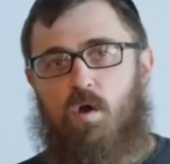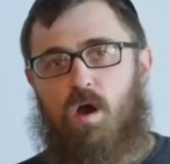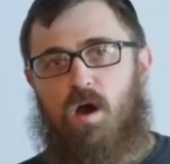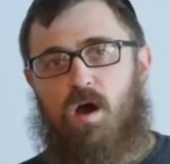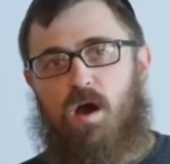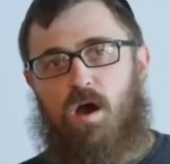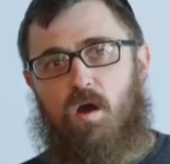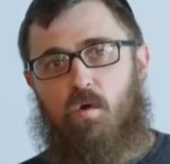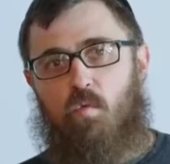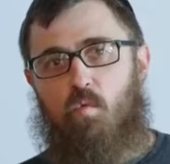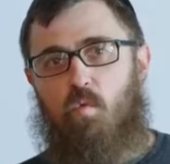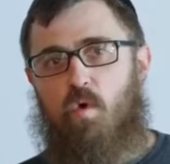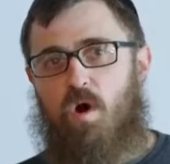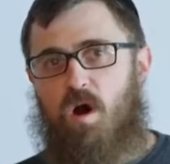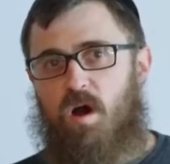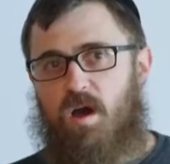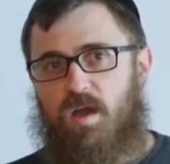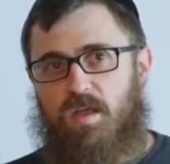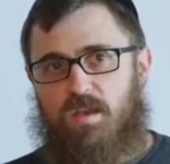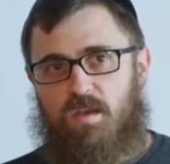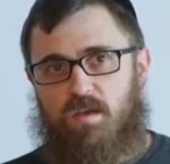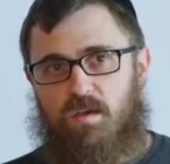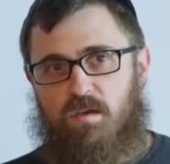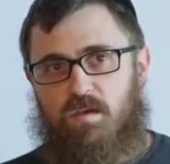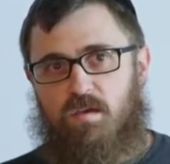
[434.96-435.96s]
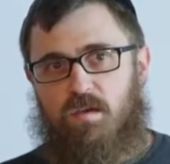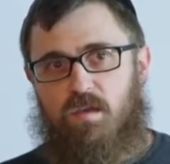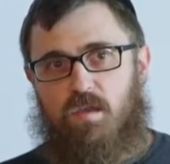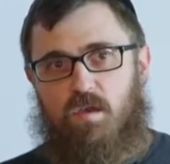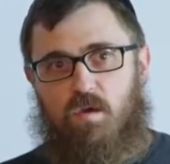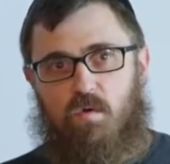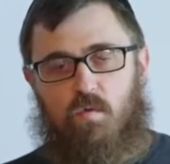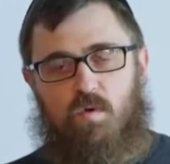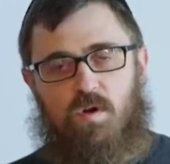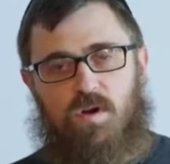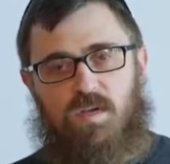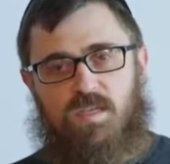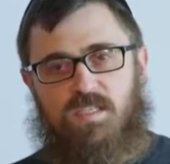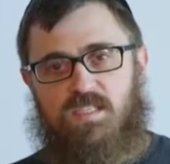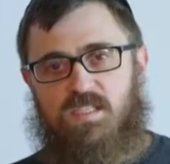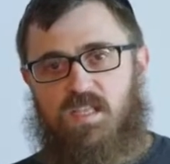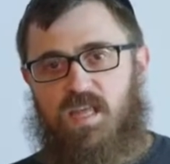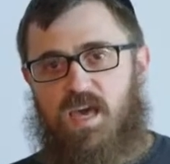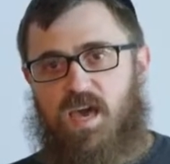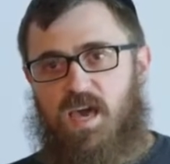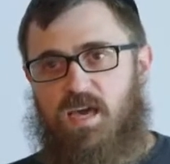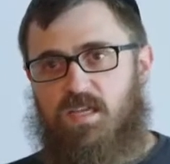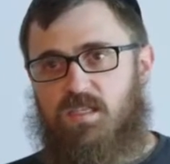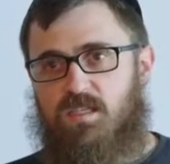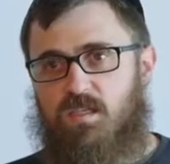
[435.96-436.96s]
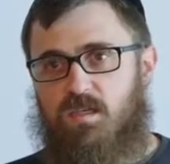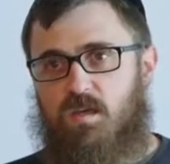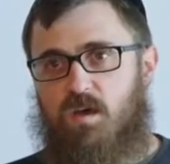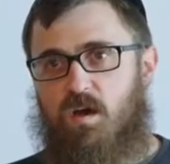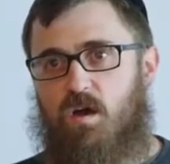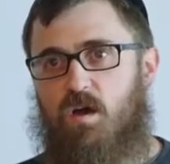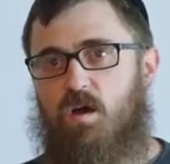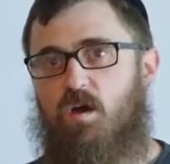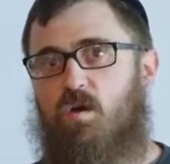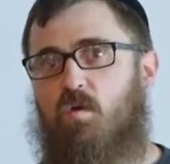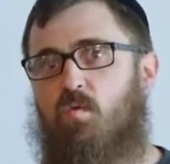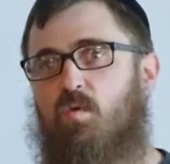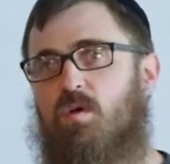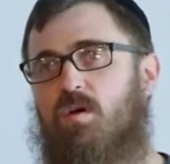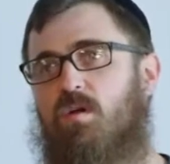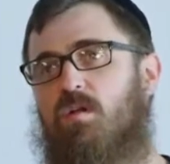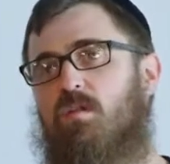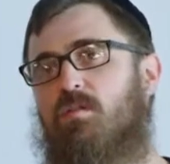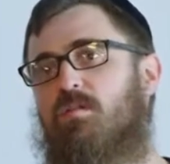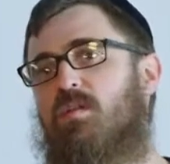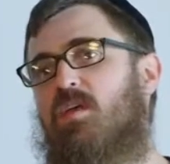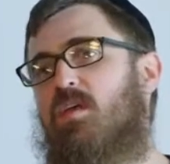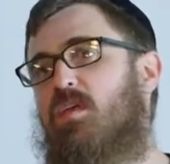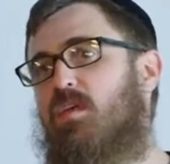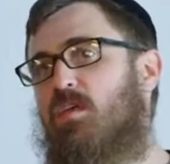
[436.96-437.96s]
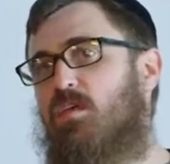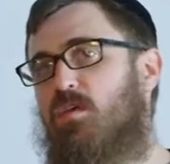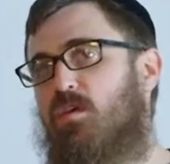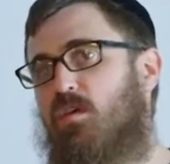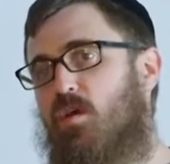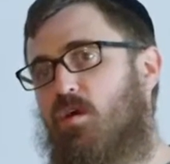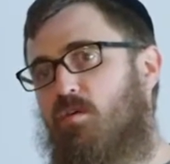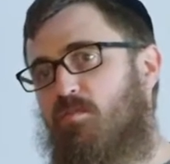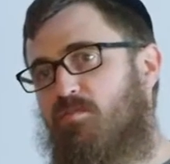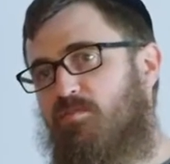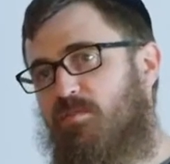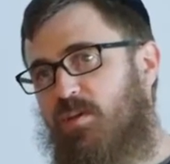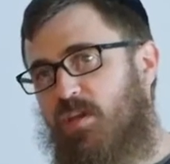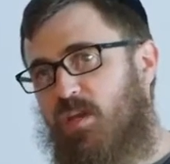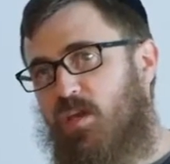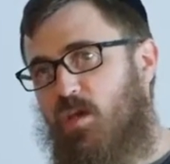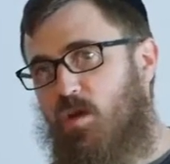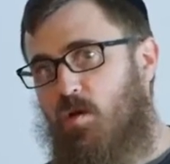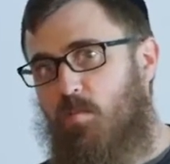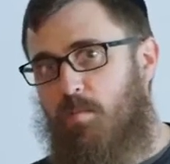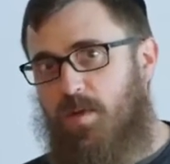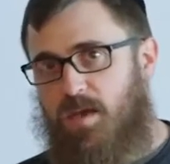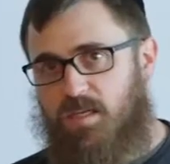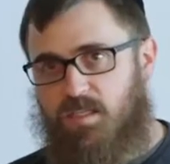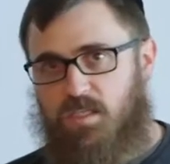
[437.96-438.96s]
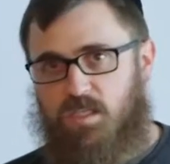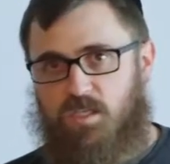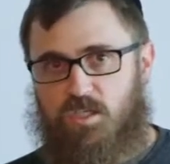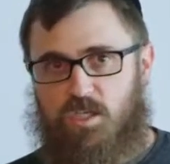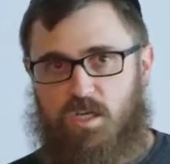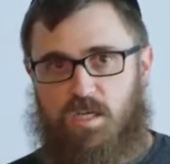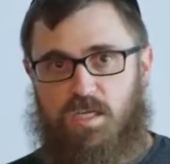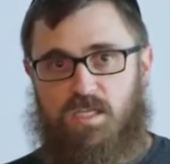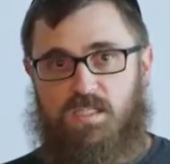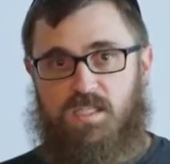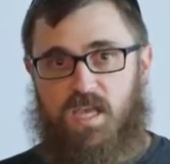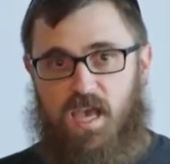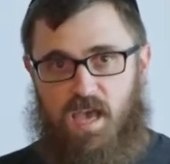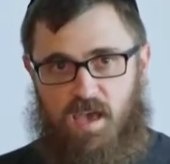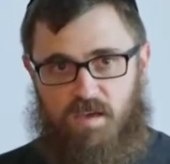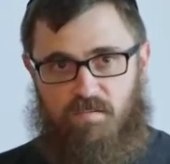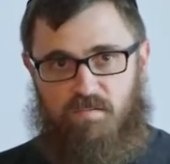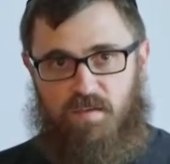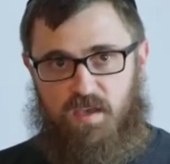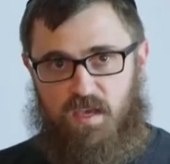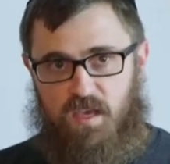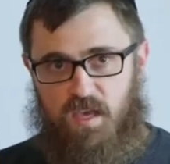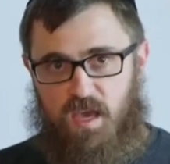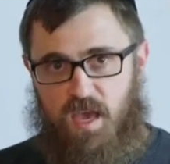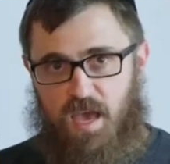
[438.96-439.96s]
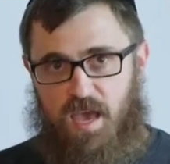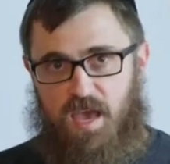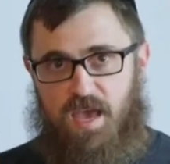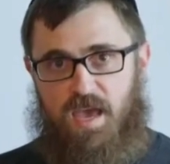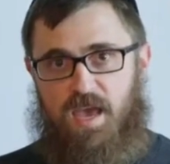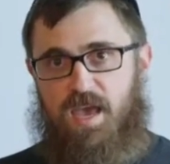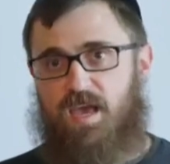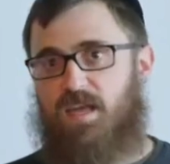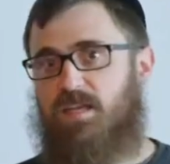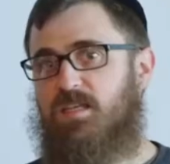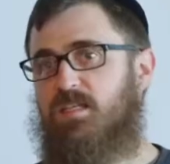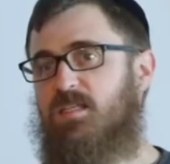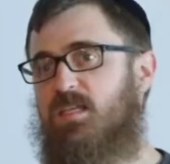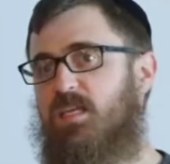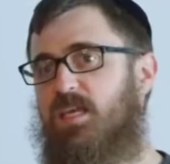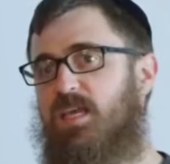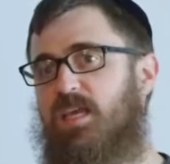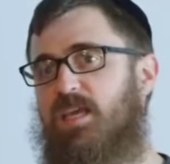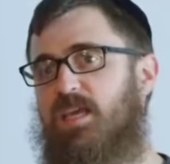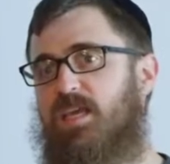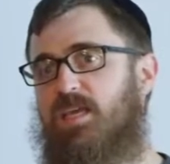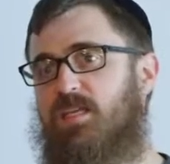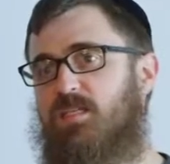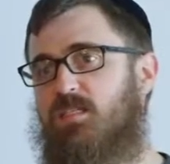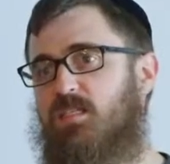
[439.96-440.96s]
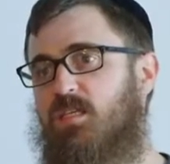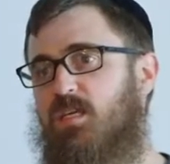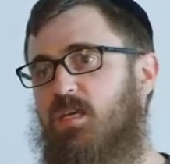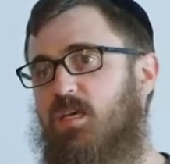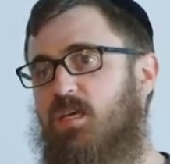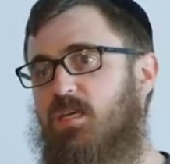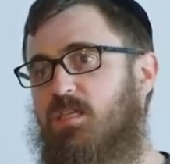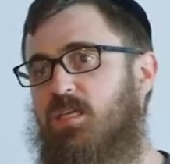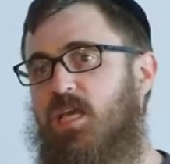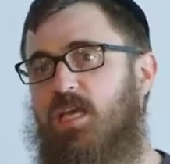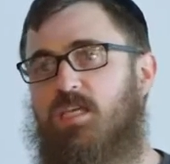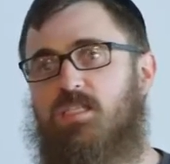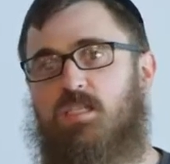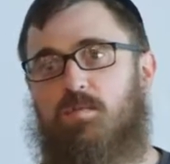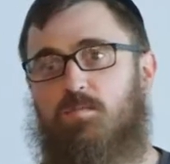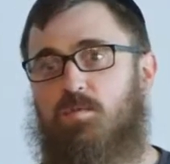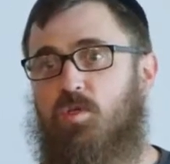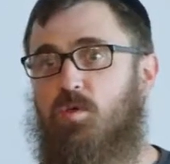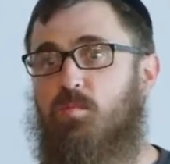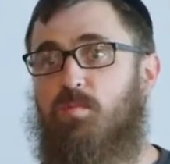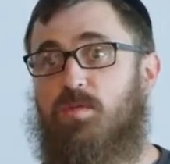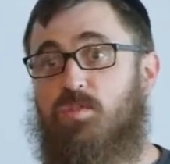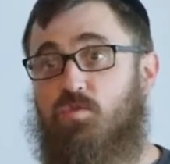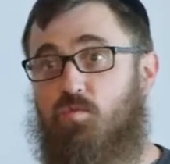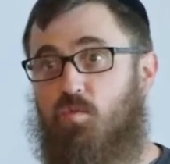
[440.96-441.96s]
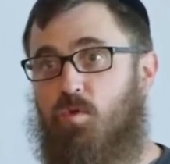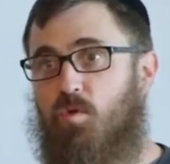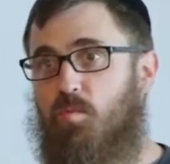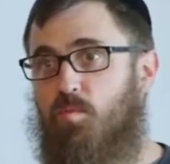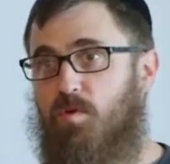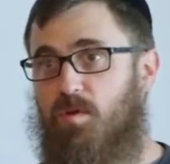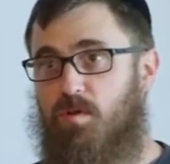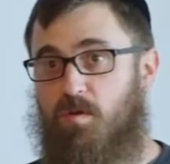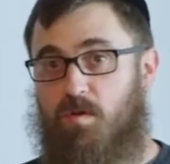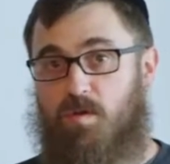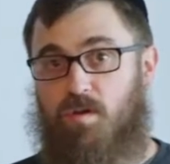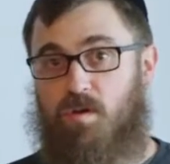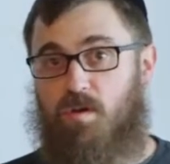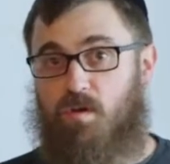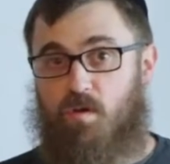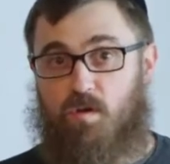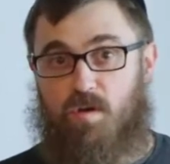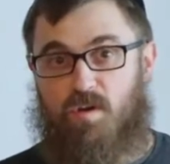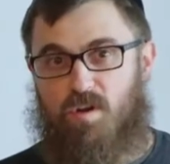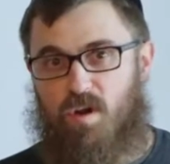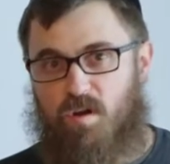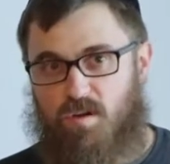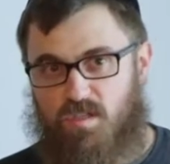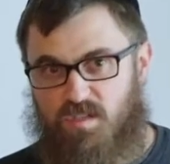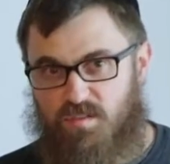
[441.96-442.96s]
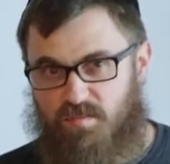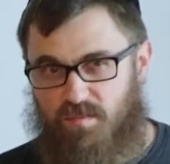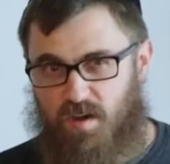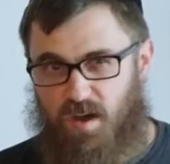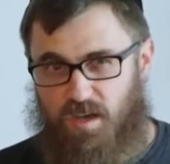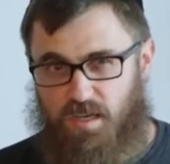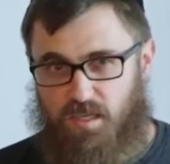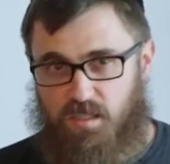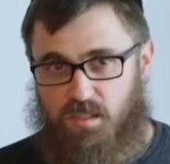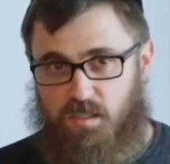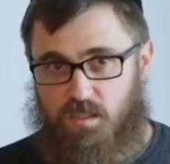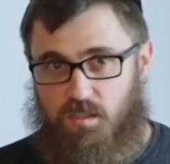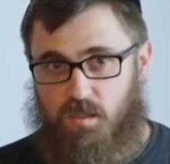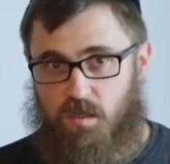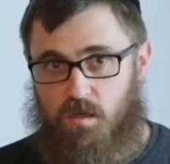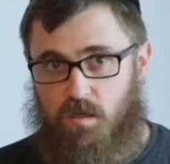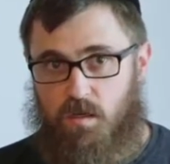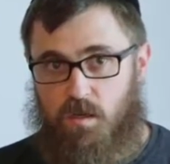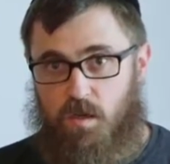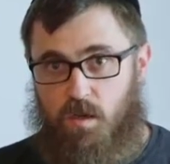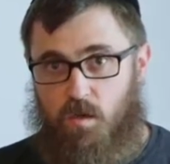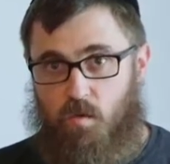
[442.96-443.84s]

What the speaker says: One was that, oh, well, you know, video messaging is heavy and it takes up too much room on our device,